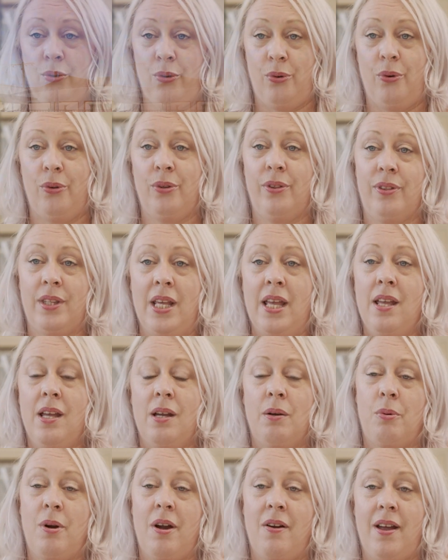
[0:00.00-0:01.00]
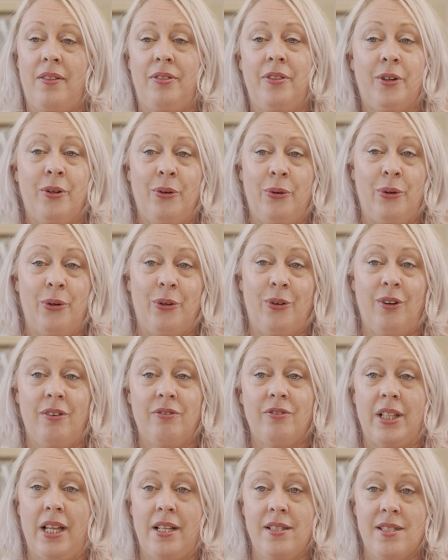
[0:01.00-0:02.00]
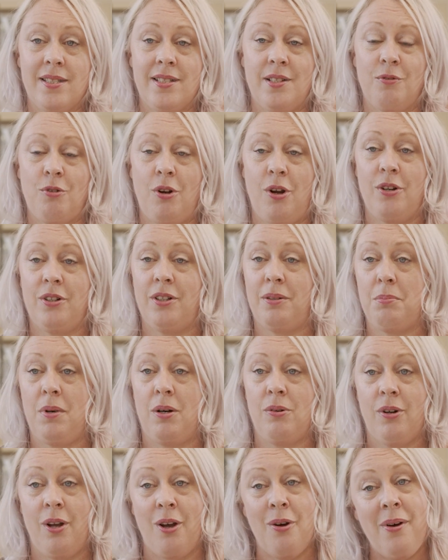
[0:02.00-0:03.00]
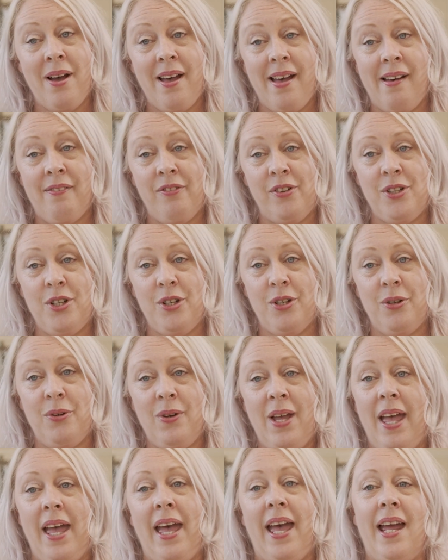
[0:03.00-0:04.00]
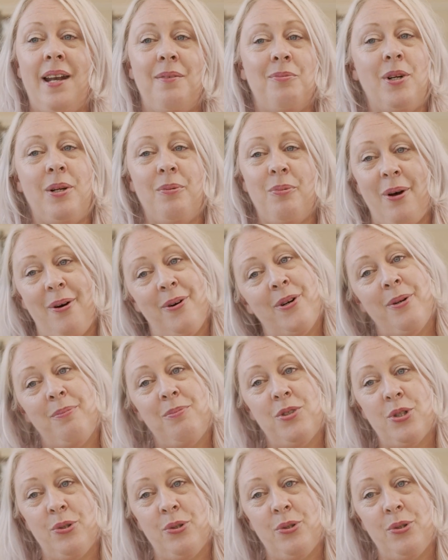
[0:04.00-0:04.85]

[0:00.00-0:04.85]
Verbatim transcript: North. We're at the corner of Gladstone Road and Mulgoa Avenue, and we welcome